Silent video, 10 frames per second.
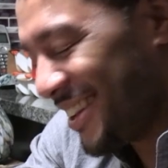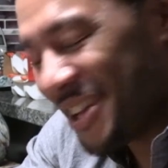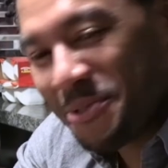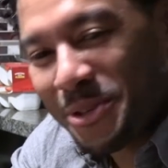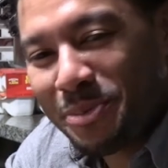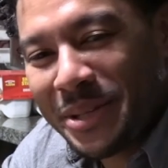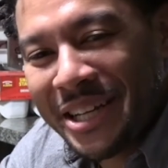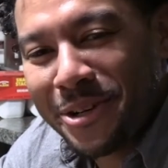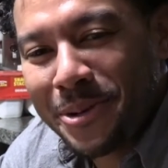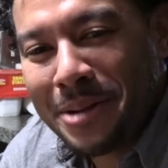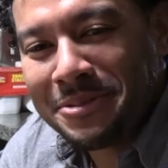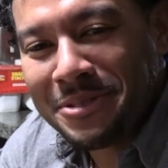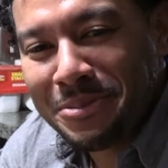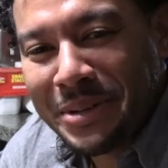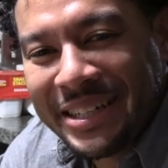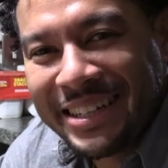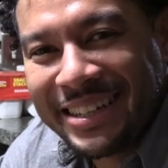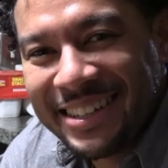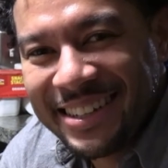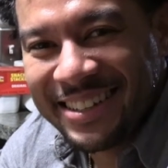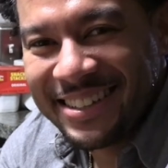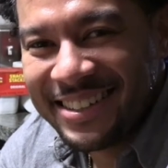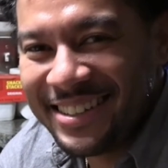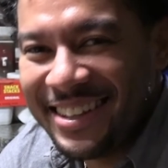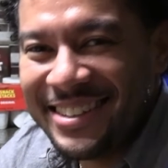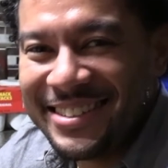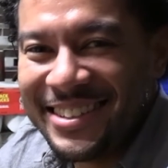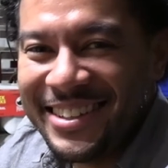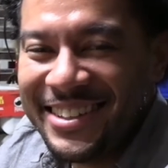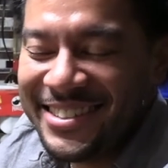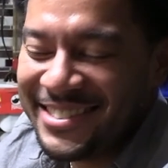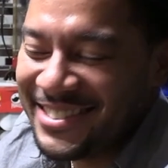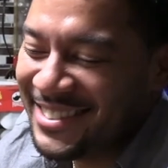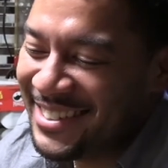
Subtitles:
And we playing craps for money as kids.